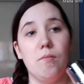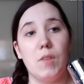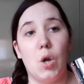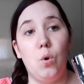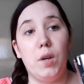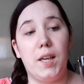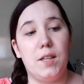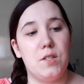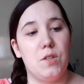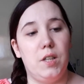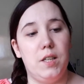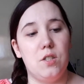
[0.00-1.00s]
Okay,
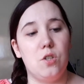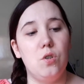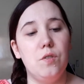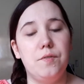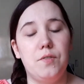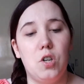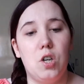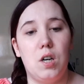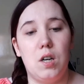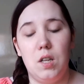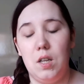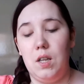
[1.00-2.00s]
so let's go
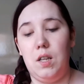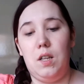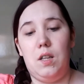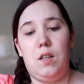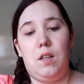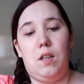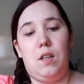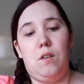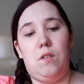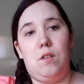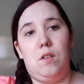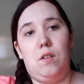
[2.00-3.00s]
for
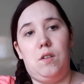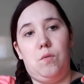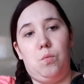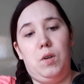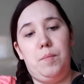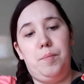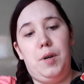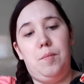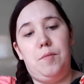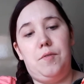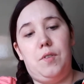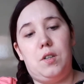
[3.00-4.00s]
one pump
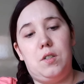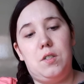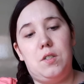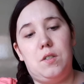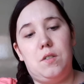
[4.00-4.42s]
first.